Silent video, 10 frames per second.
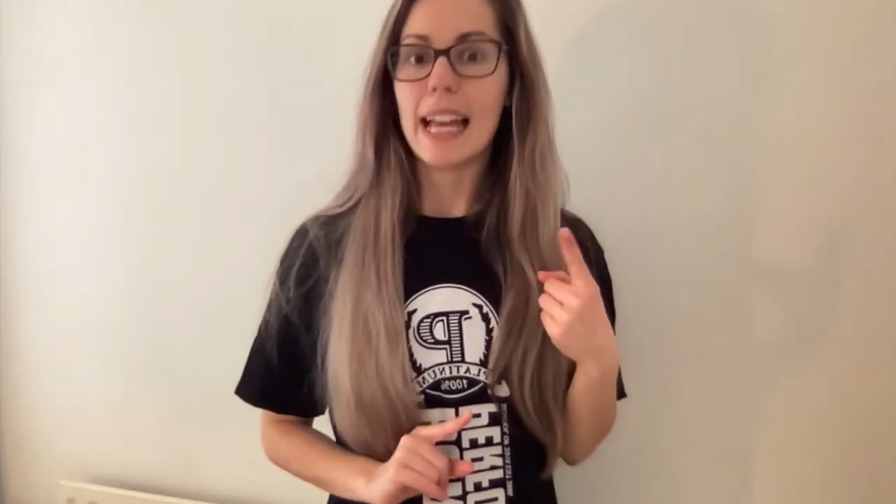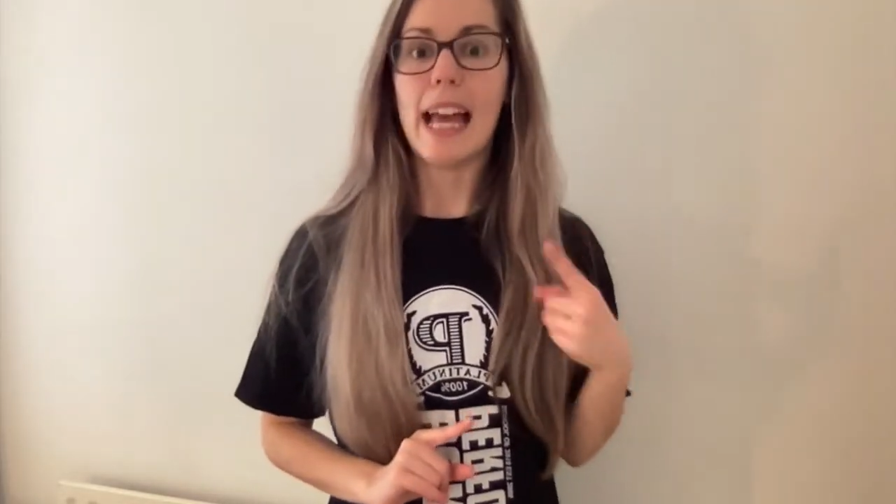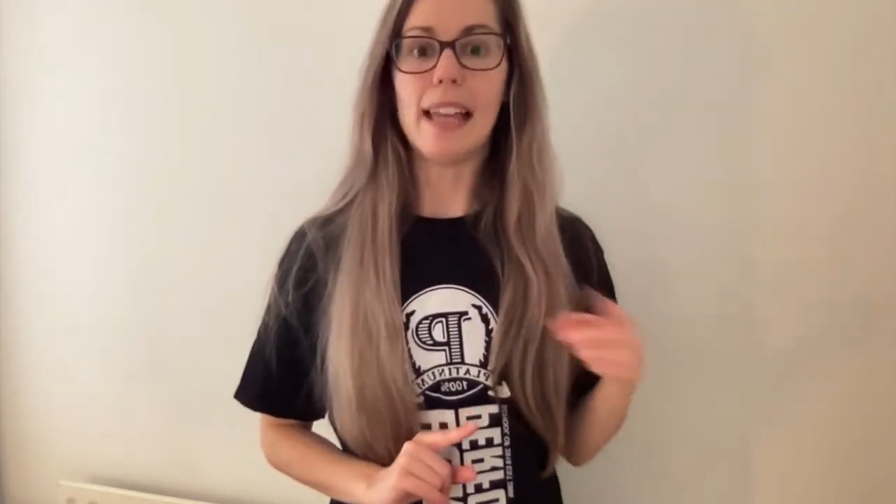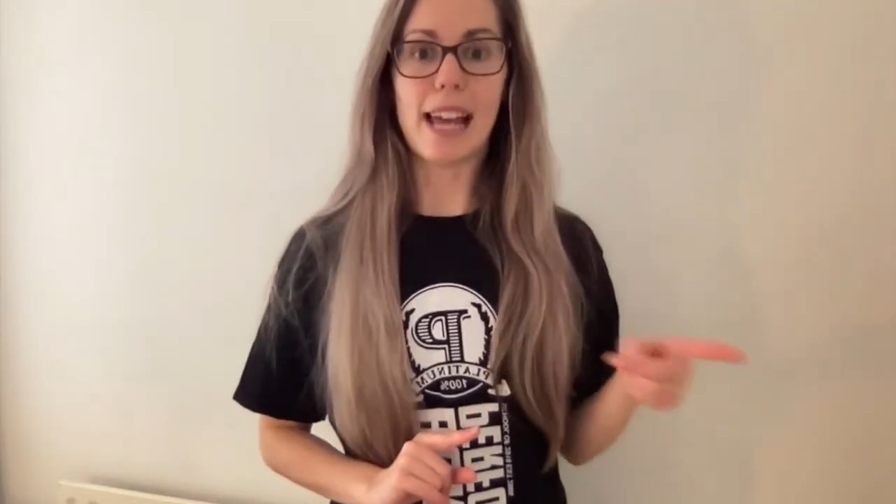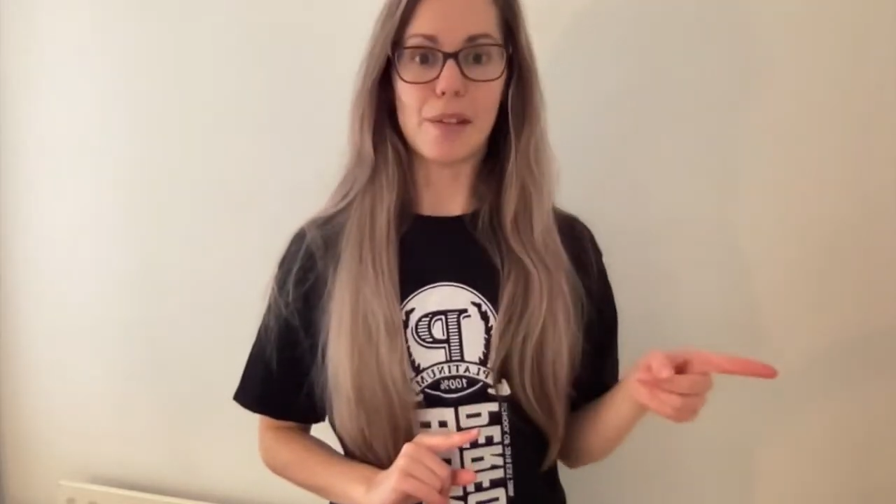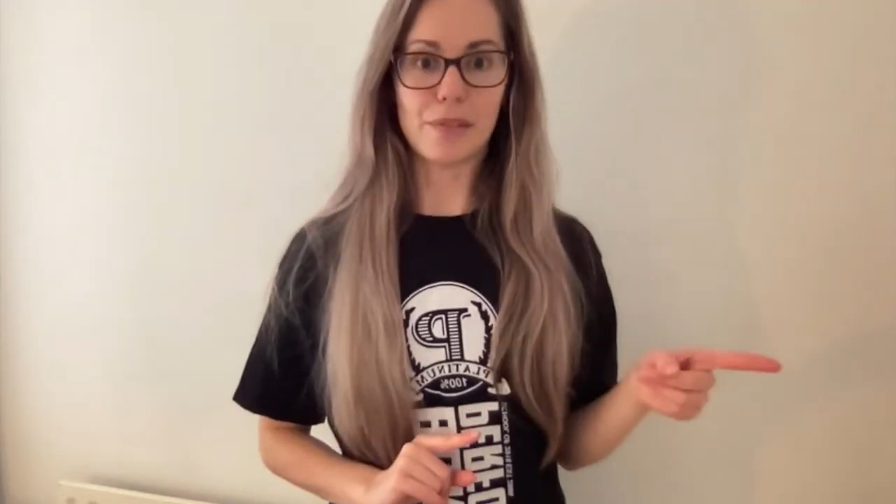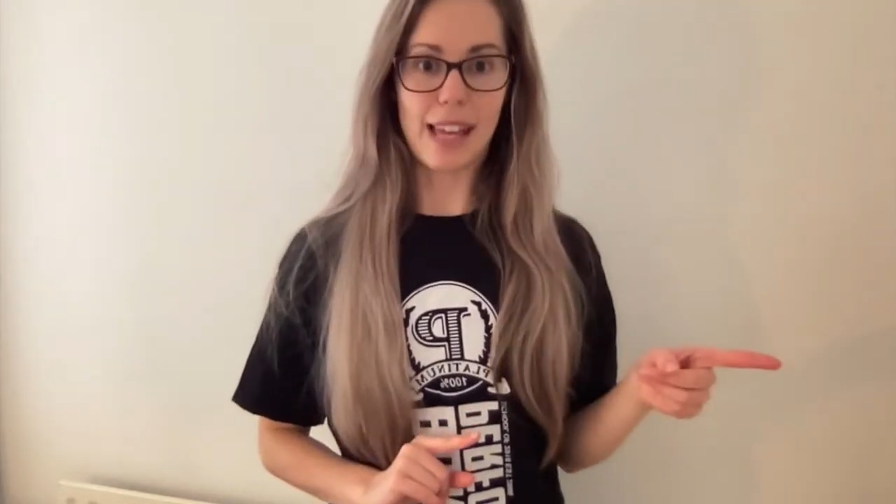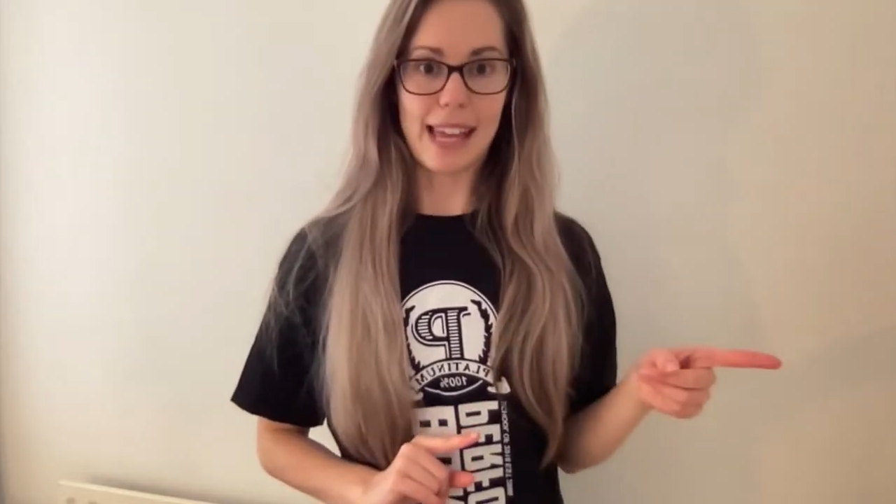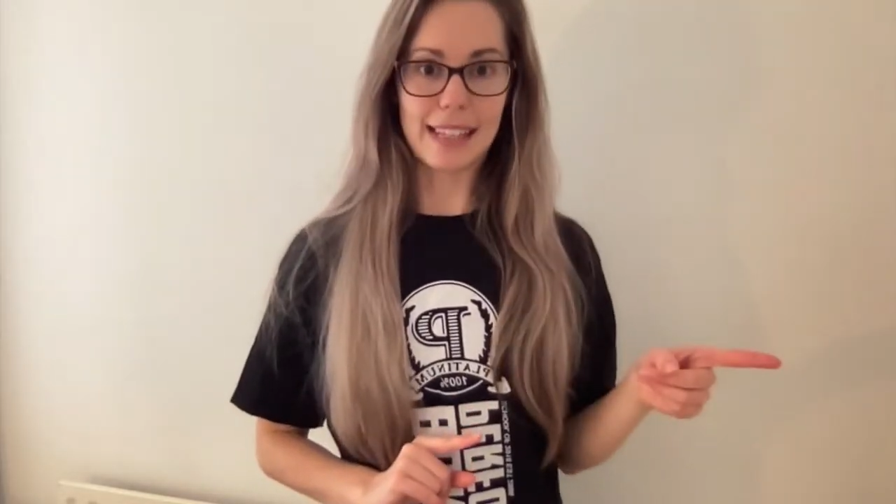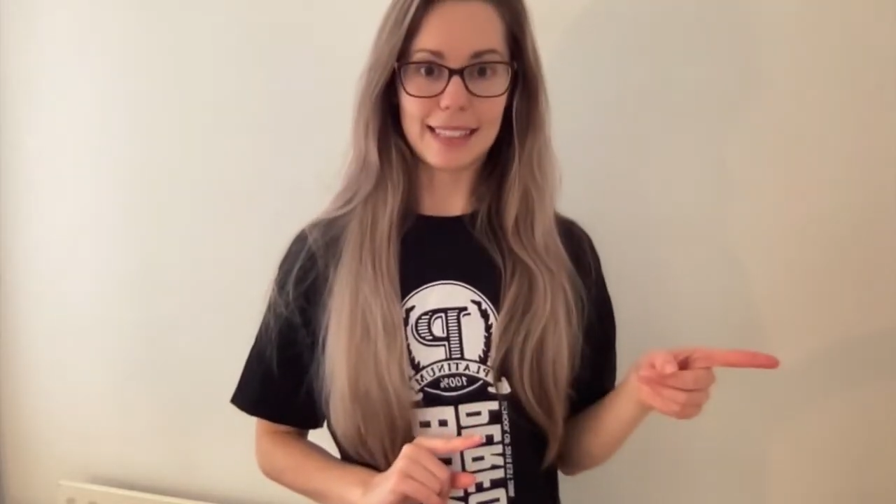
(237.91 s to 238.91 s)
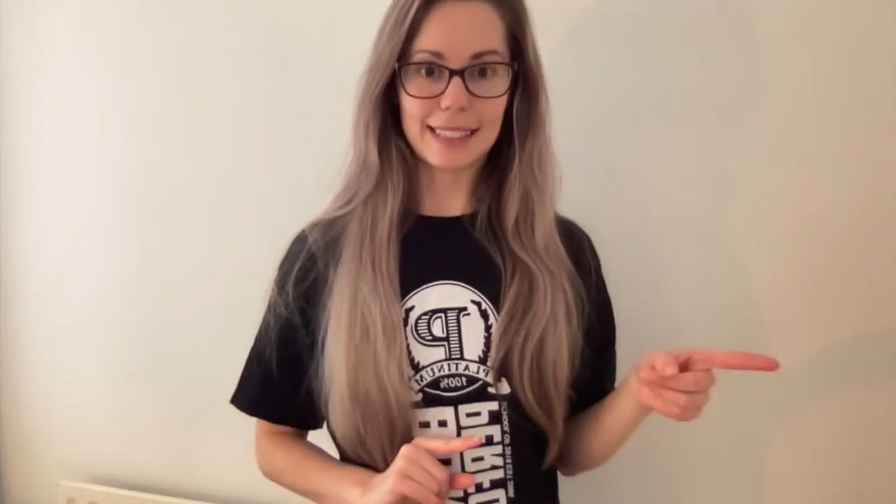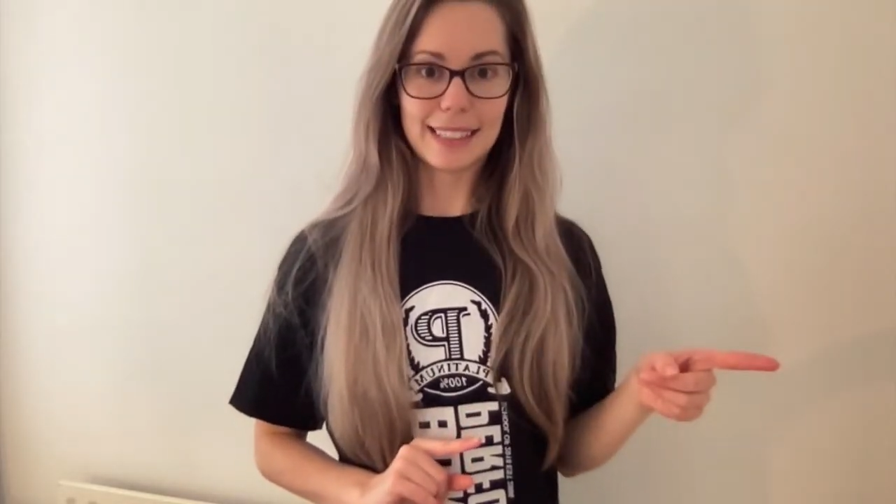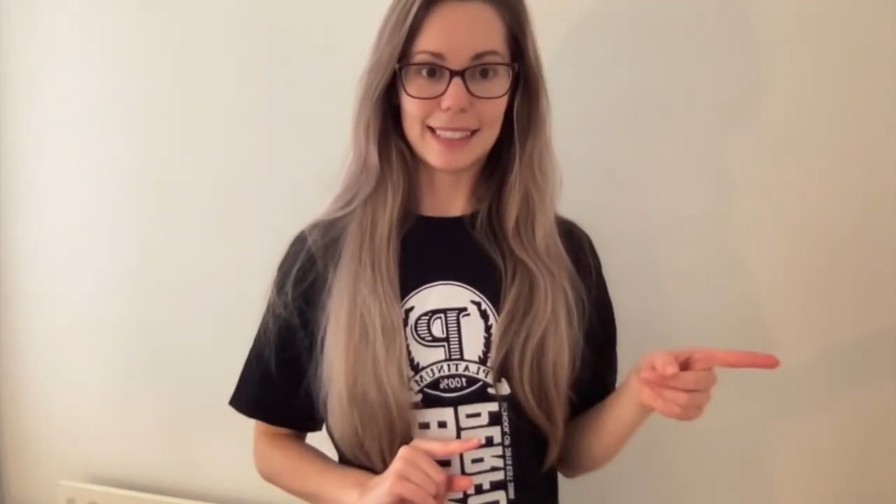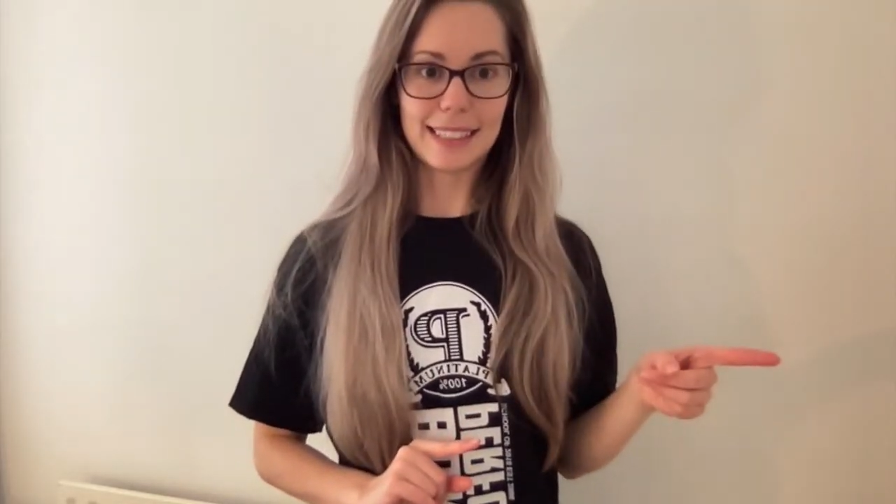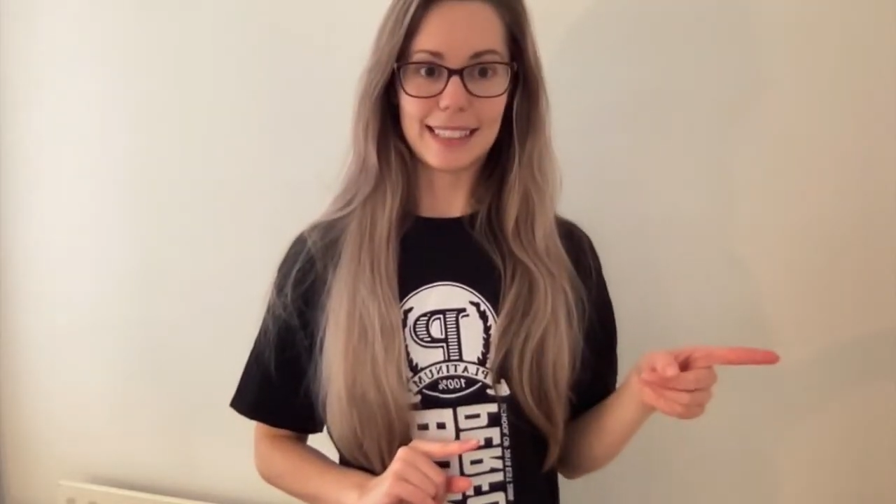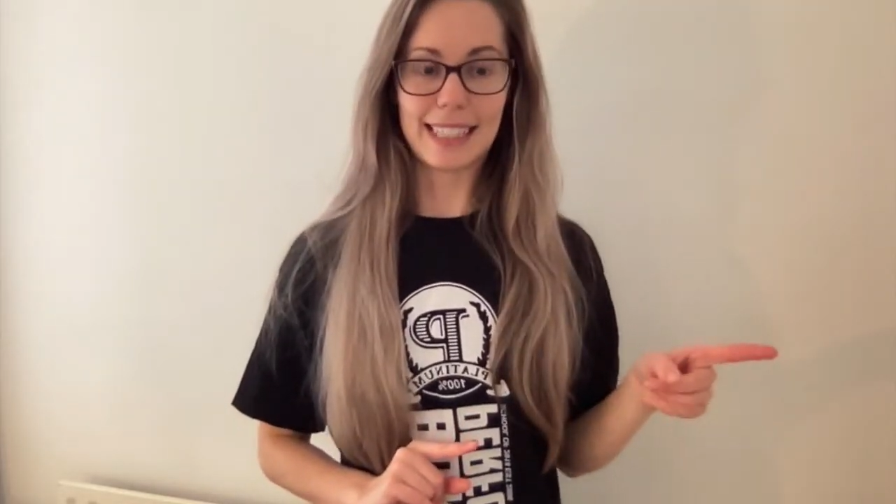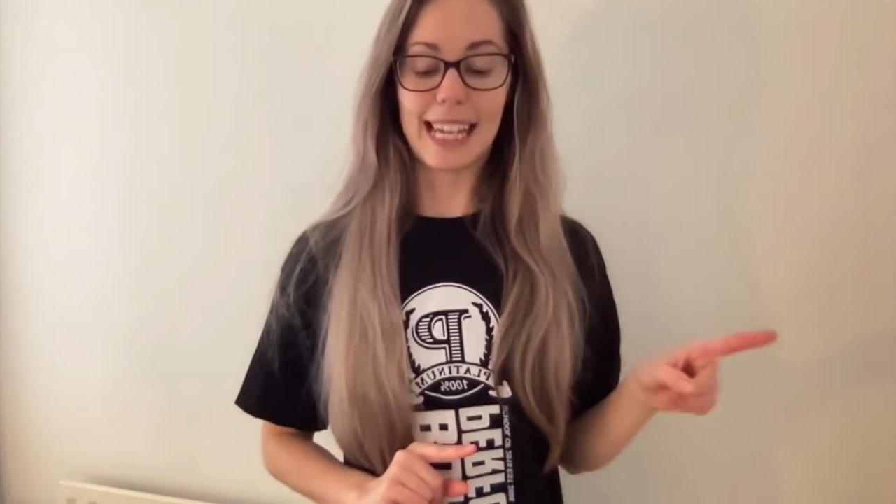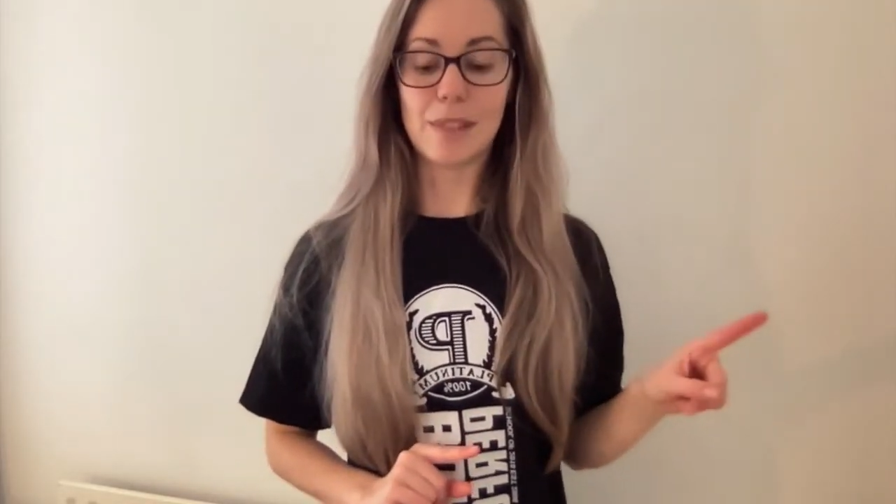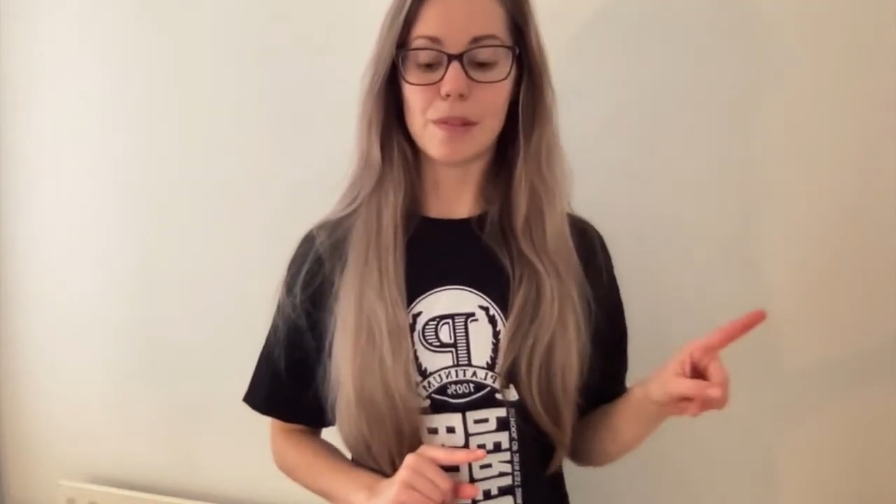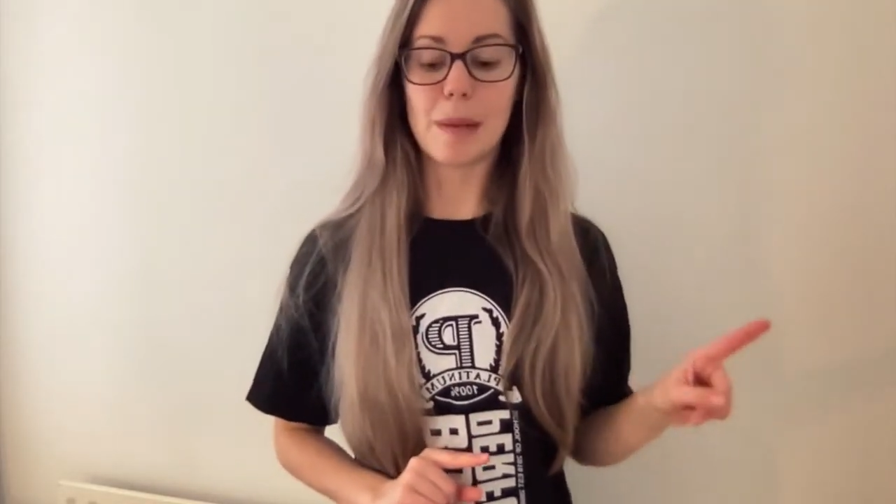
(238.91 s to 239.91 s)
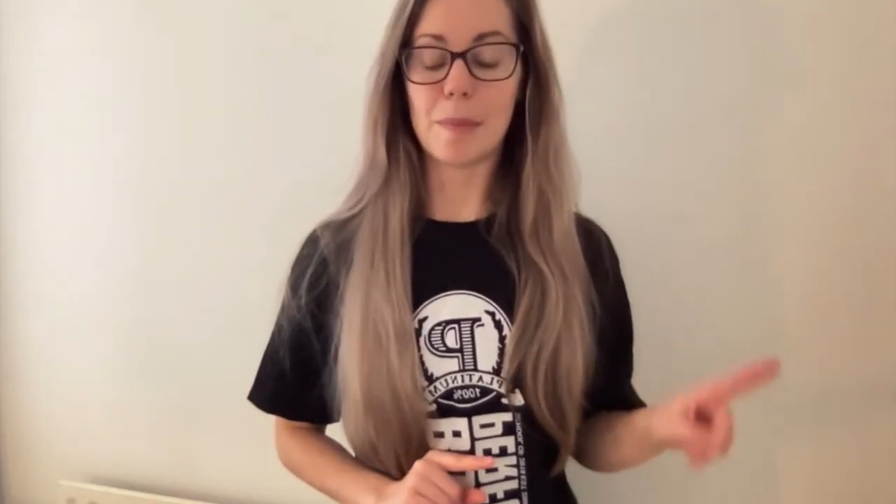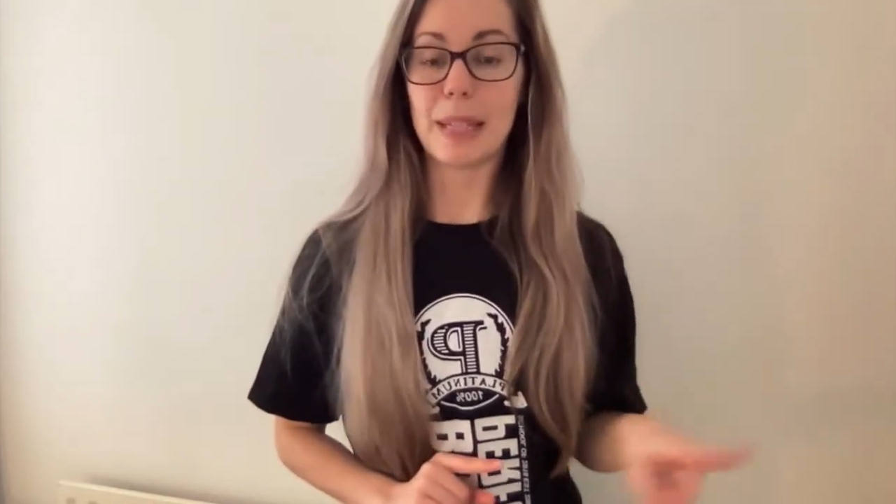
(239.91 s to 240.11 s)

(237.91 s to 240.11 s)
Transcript: and out for 8. Okay, remember